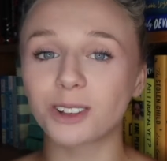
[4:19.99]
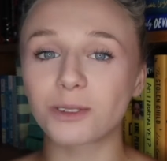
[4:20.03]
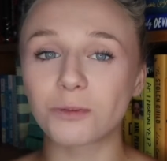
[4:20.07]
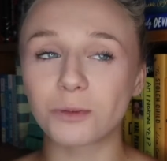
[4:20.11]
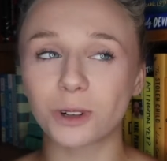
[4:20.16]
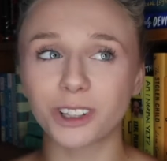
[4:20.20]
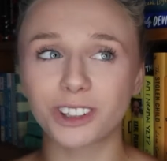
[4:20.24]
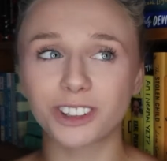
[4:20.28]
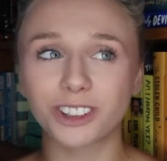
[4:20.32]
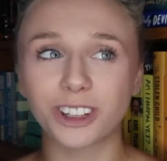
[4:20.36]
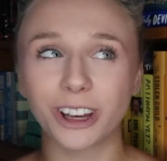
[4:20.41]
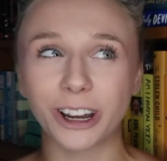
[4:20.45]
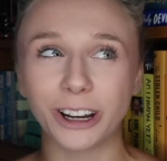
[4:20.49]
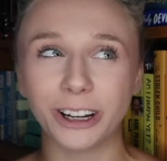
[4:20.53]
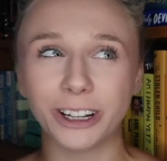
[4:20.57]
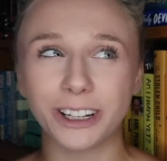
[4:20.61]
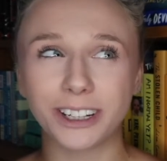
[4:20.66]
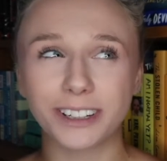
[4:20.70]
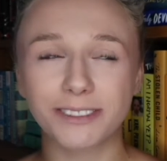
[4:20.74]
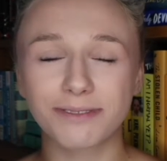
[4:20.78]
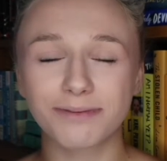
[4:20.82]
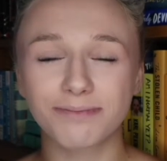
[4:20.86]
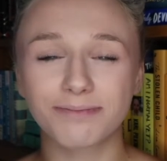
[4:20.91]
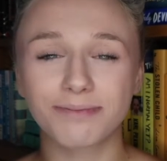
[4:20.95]
and 1 stone,
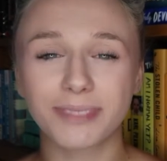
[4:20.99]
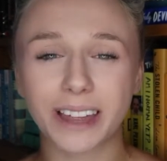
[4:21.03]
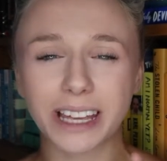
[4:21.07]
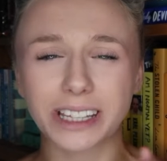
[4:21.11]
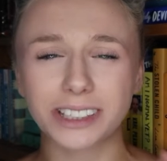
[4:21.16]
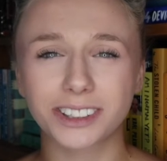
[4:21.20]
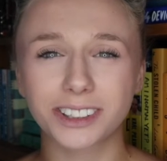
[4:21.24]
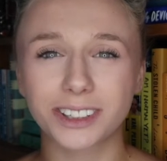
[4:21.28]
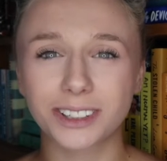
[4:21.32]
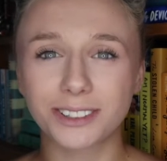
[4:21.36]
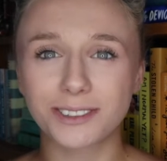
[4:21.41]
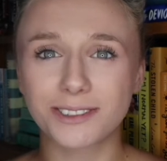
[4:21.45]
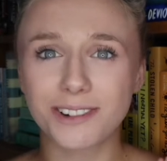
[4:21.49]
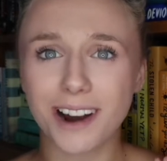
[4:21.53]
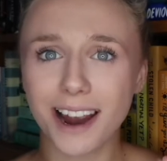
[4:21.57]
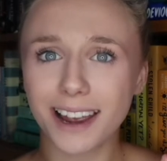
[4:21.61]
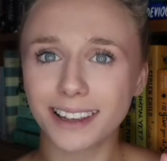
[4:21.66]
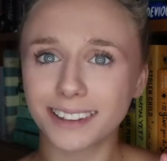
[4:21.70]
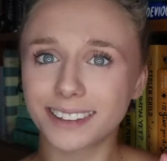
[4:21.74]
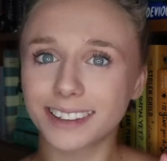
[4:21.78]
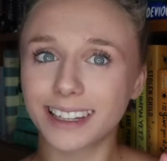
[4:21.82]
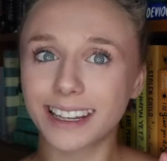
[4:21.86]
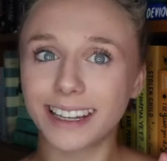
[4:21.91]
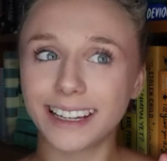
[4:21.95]
if that's the
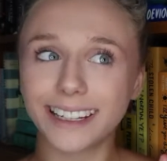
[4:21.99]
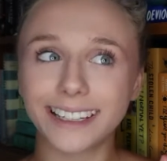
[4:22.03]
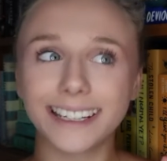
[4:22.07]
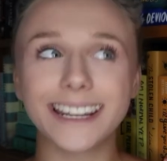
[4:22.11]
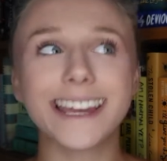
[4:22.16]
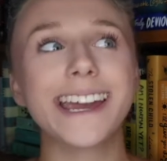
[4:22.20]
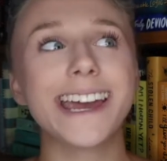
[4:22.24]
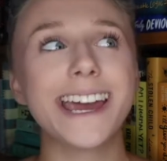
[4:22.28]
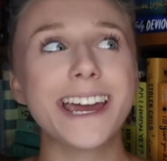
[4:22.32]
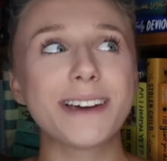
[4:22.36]
right saying.